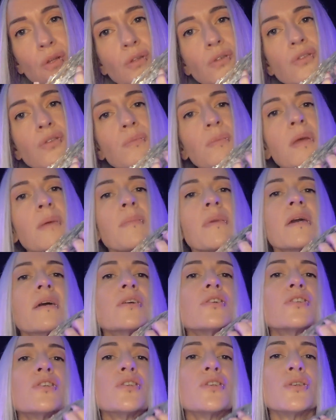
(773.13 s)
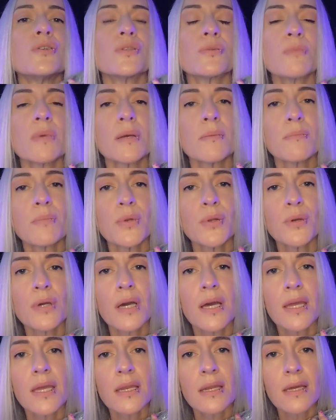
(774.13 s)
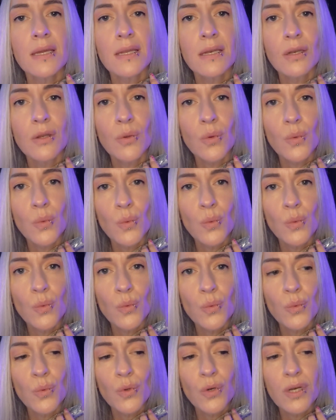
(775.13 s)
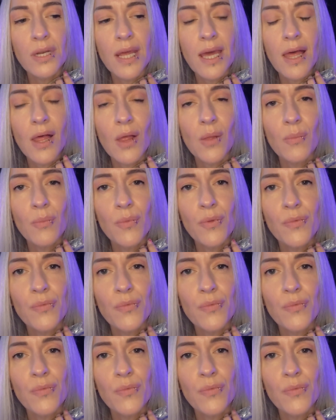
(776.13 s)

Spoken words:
So maybe I should use my blue kyanite to help.